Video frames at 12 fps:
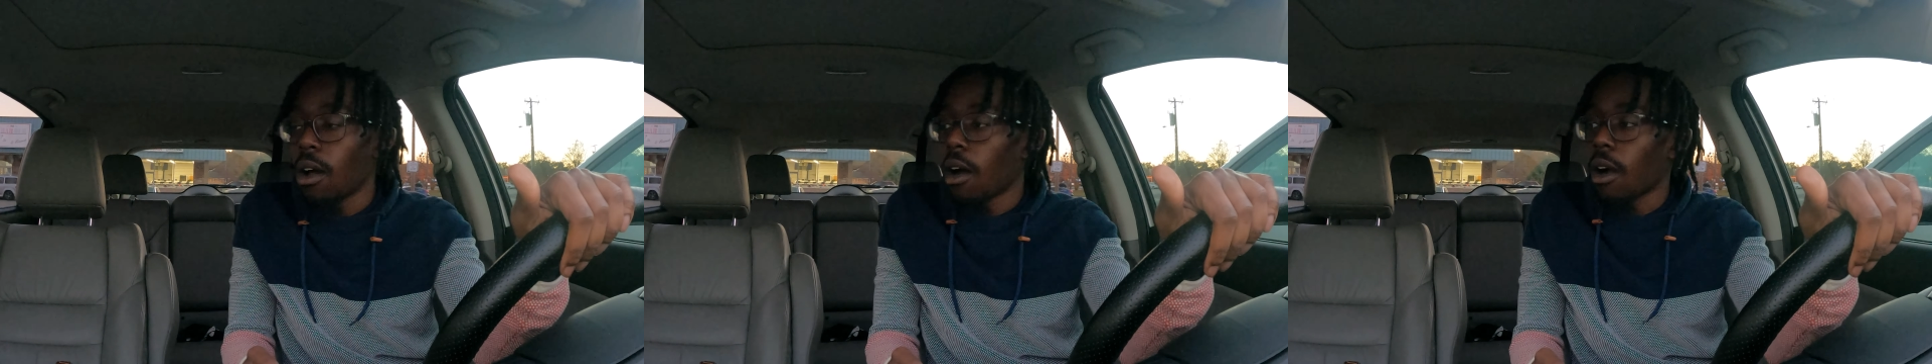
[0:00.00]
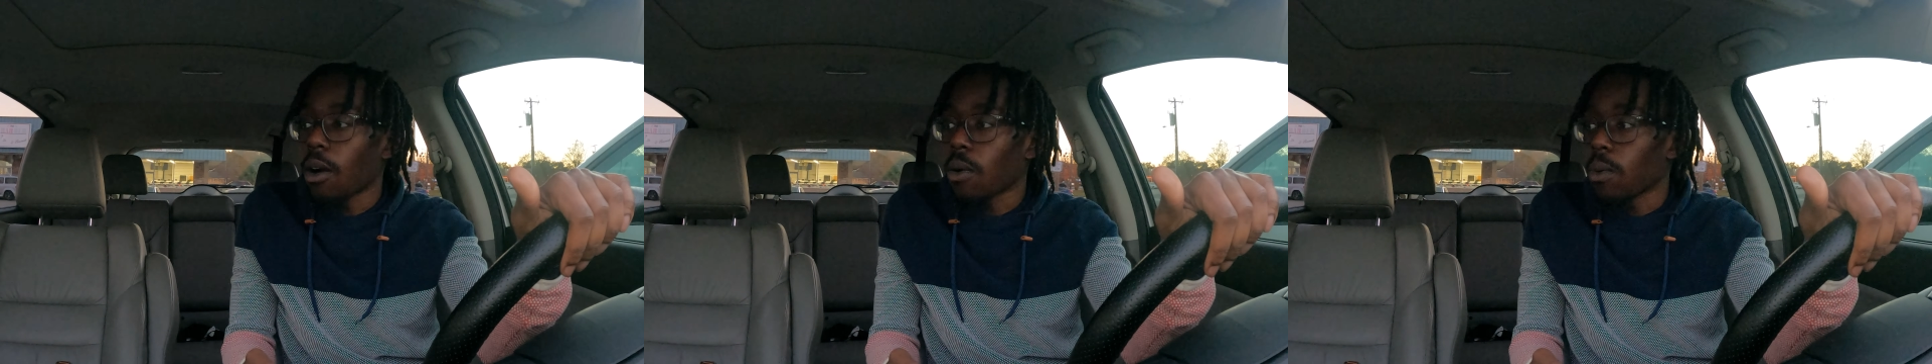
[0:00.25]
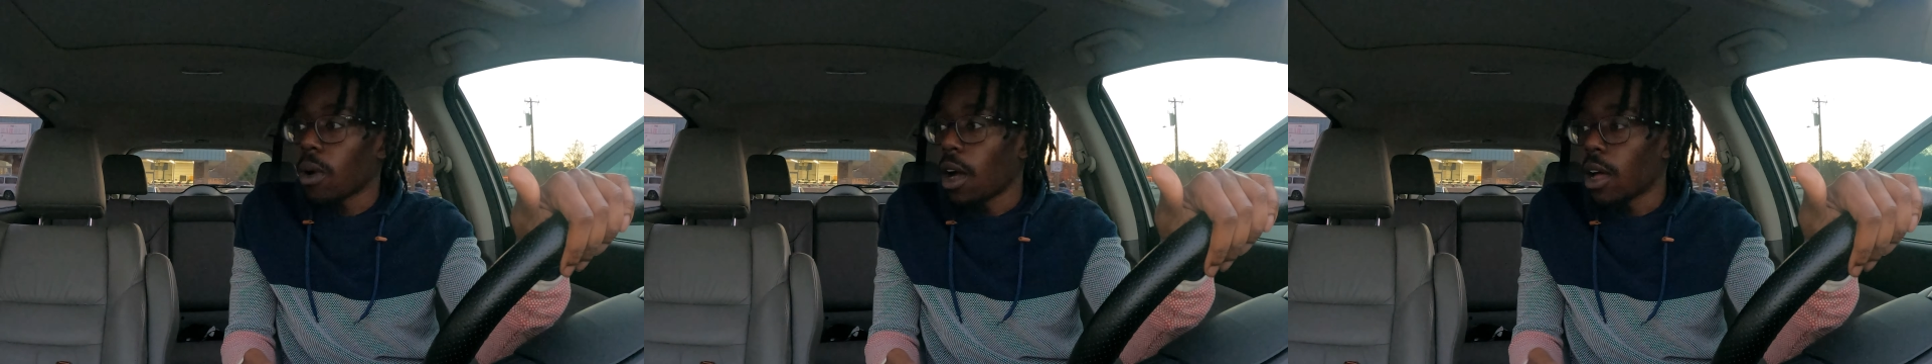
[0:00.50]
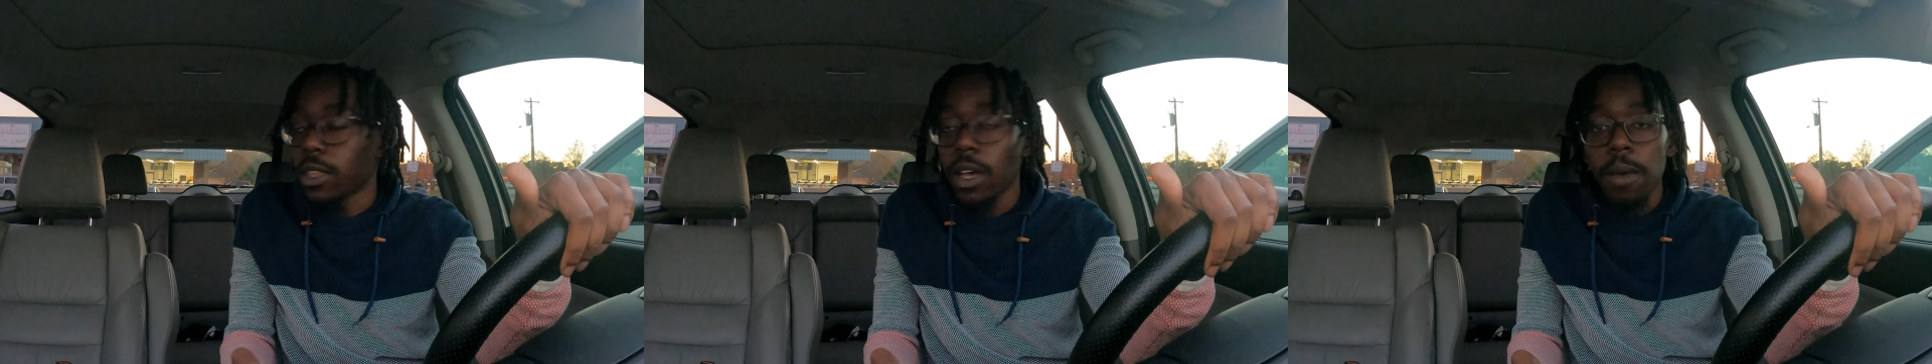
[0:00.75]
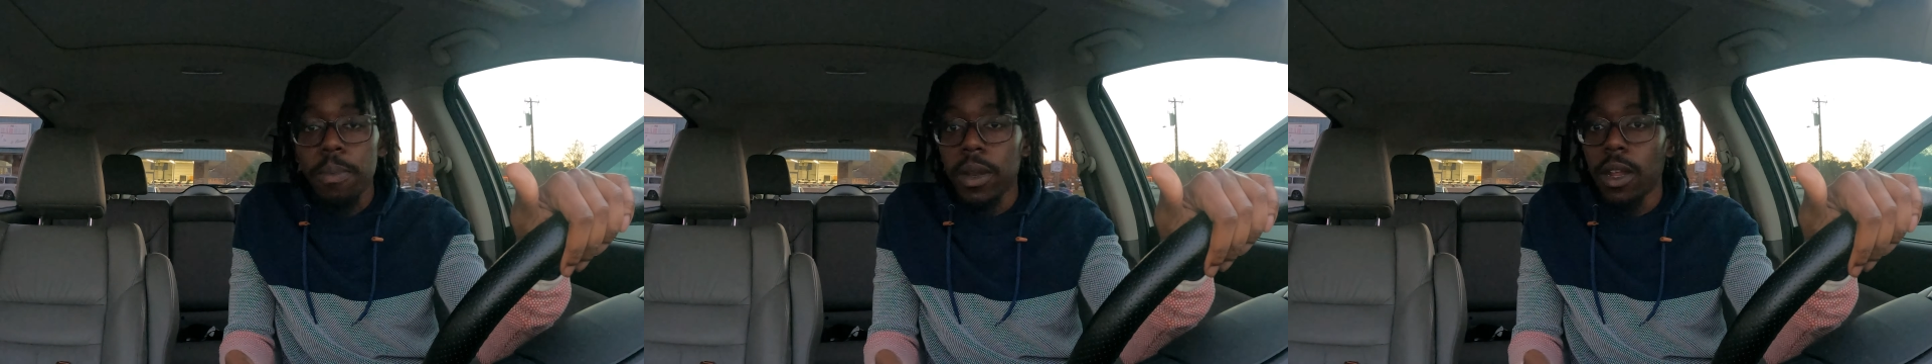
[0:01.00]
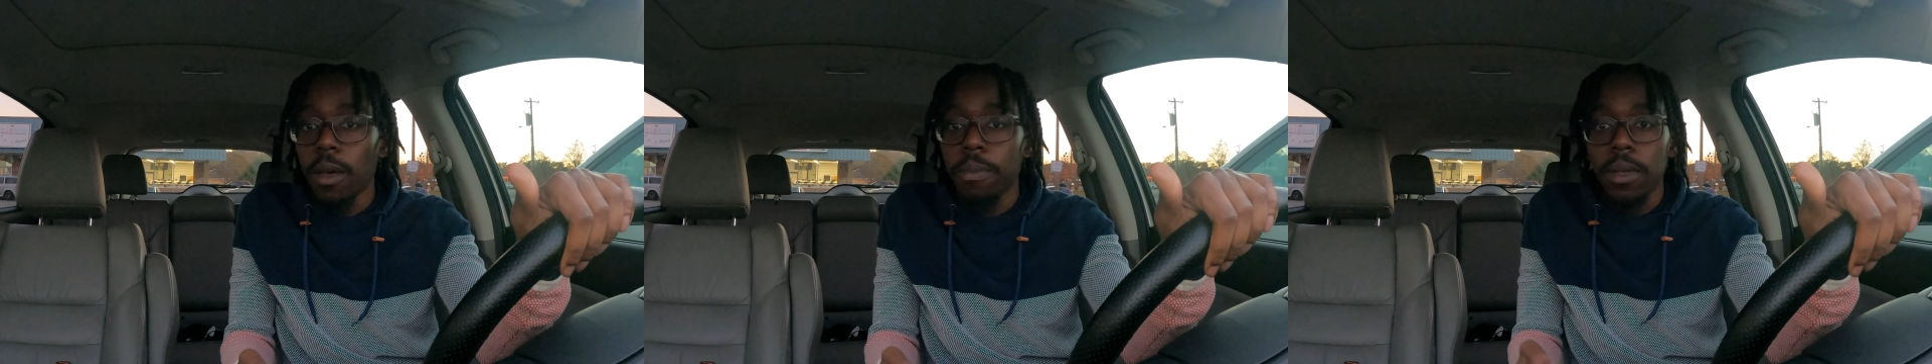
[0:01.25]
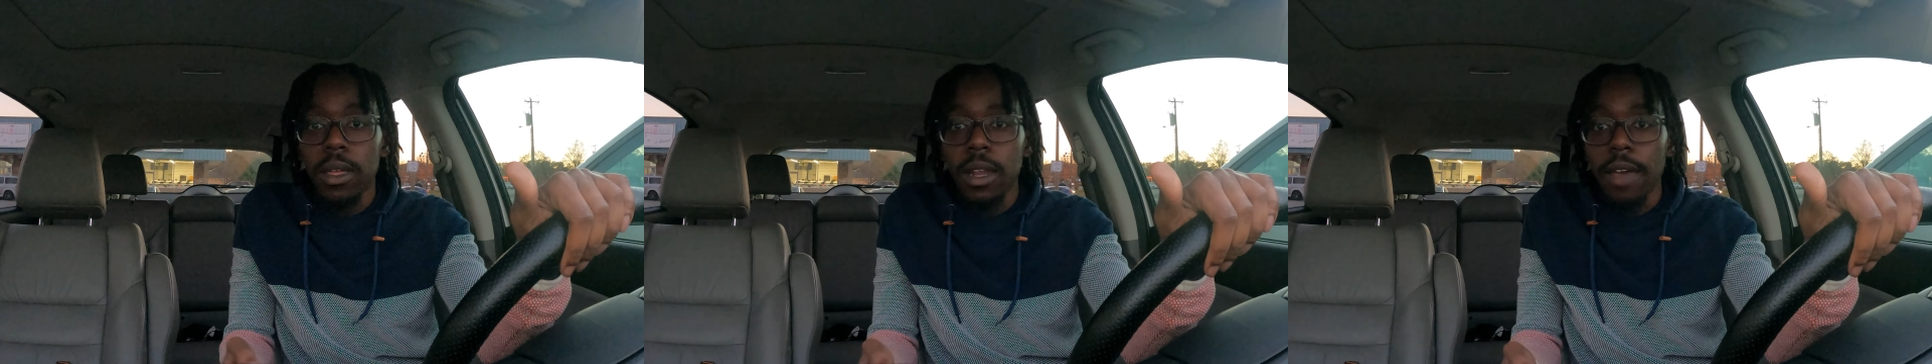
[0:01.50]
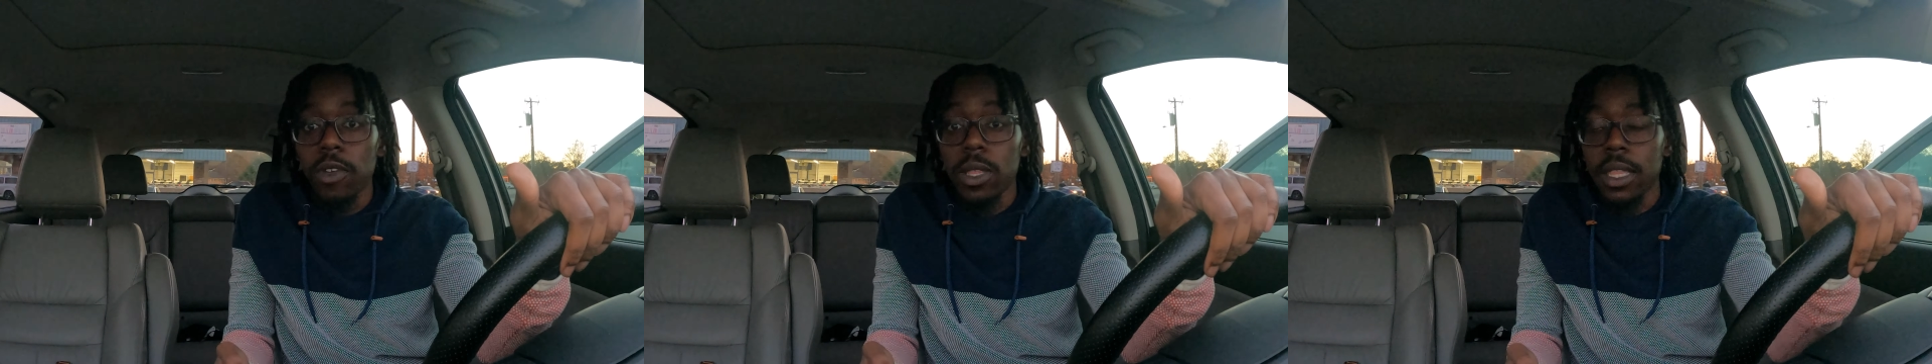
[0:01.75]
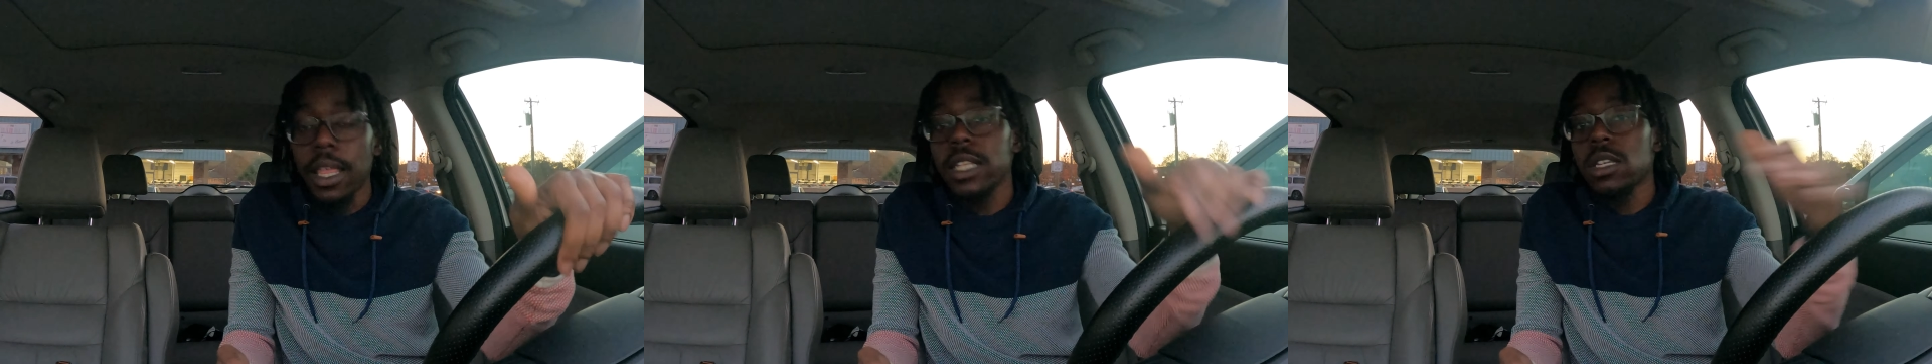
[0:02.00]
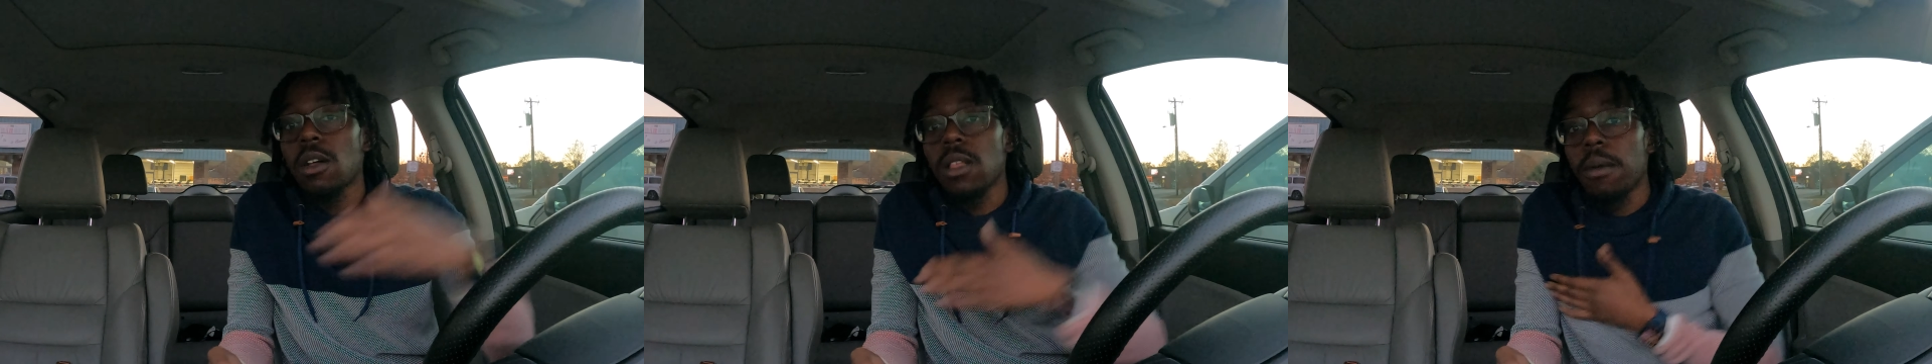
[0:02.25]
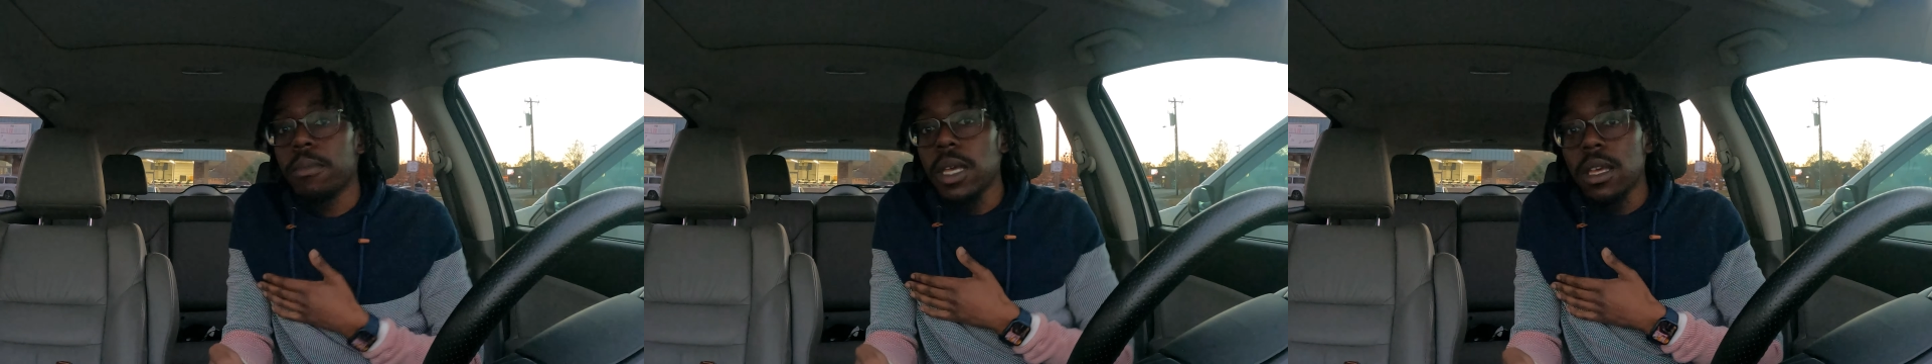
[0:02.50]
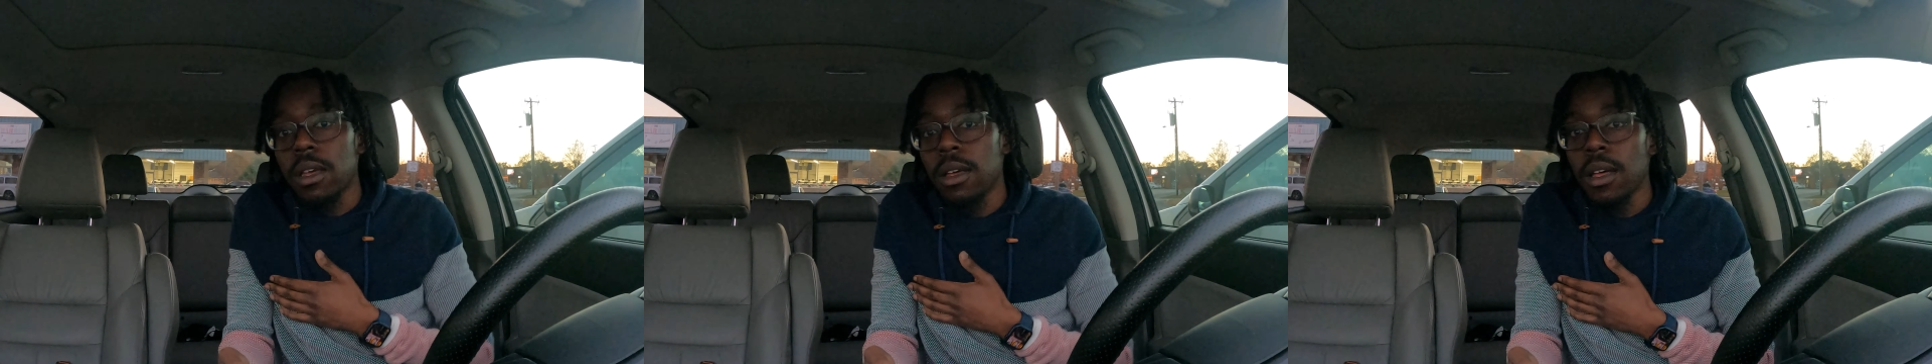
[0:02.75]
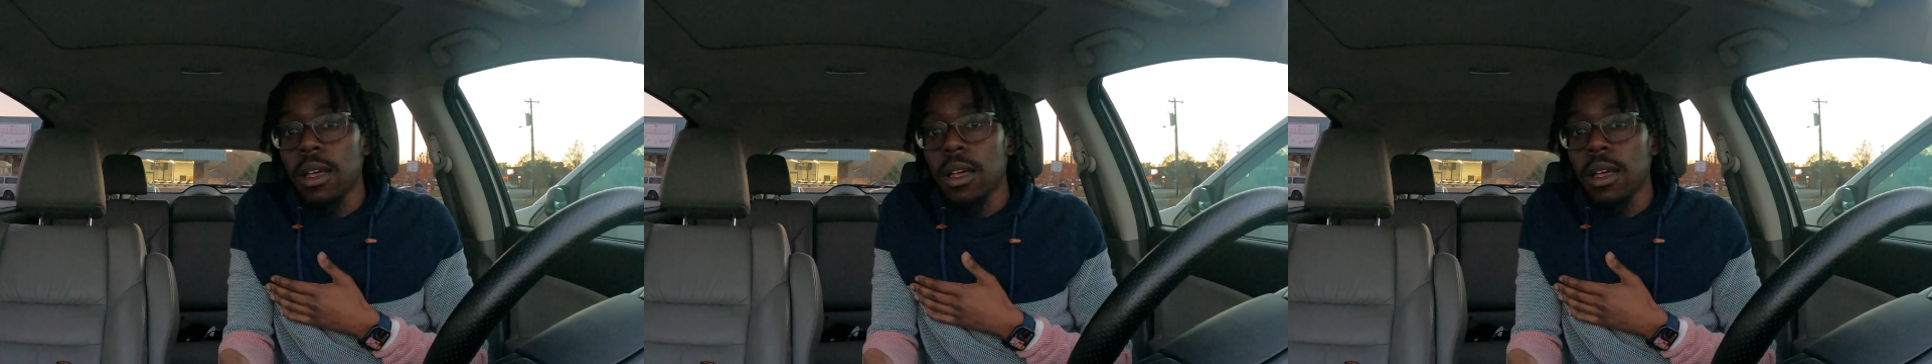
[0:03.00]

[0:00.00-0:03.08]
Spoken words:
are on the up and up and everything, that's all on me.